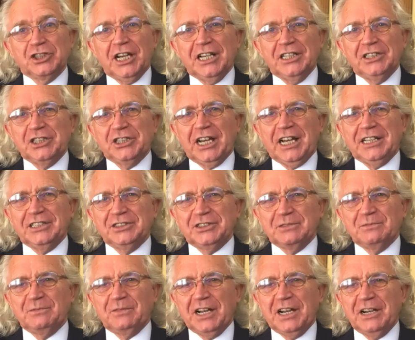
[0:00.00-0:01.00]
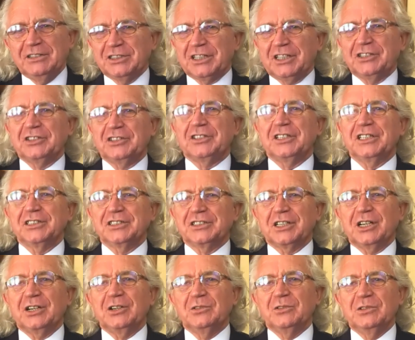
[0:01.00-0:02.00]
change hands and various other things.
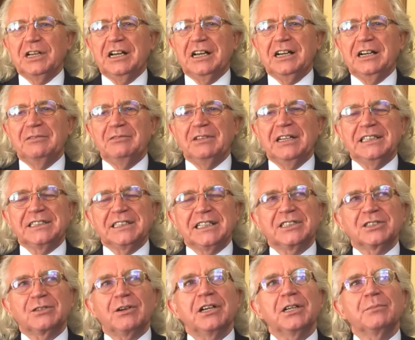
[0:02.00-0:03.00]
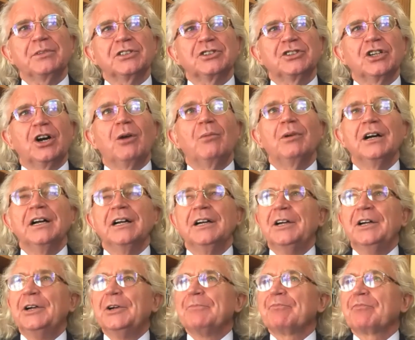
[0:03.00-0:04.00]
So it's quite a big job.
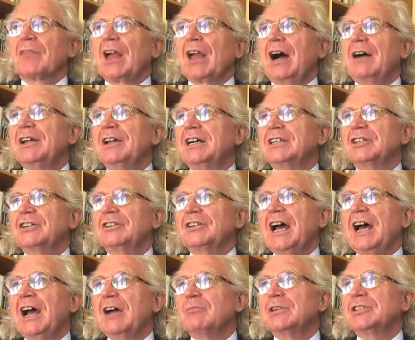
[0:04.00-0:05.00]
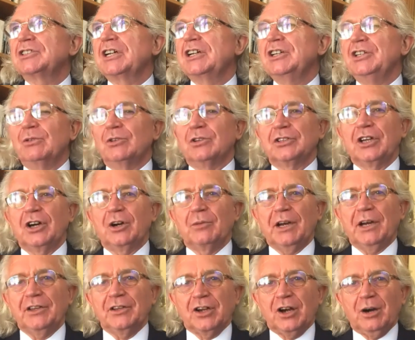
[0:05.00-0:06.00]
I mean, I don't know how much you all know
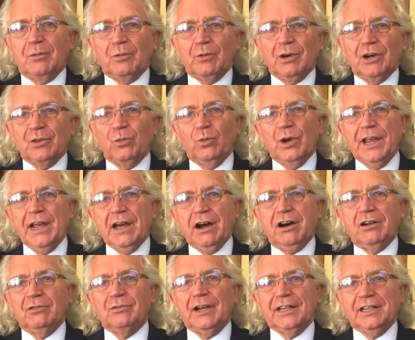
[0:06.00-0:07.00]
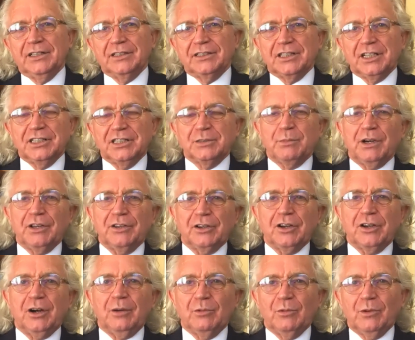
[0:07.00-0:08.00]
about the Commonwealth. We are recognised by the
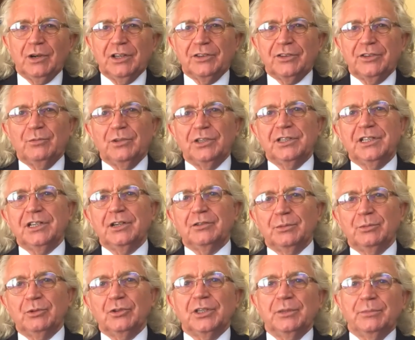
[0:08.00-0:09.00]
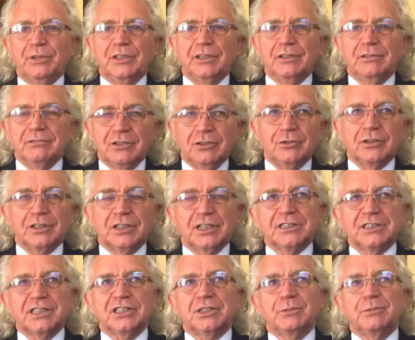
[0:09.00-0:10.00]
Commonwealth. We're the only bookkeeping
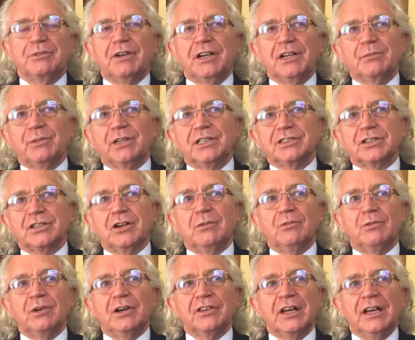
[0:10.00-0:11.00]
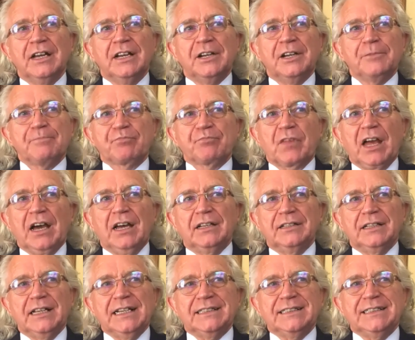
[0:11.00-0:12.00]
organisation we recognise by the Commonwealth.
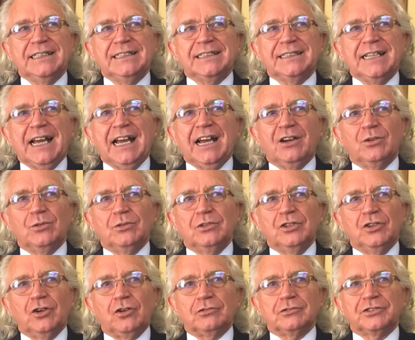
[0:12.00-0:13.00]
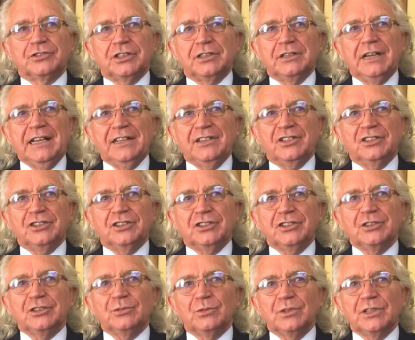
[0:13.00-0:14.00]
And it is now not anything to
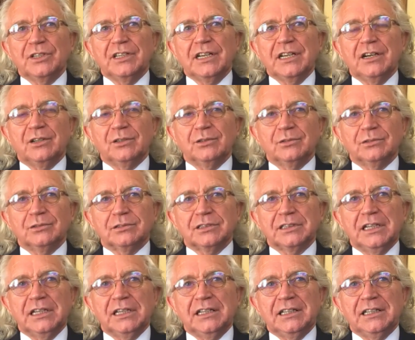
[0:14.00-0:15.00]
do with the old,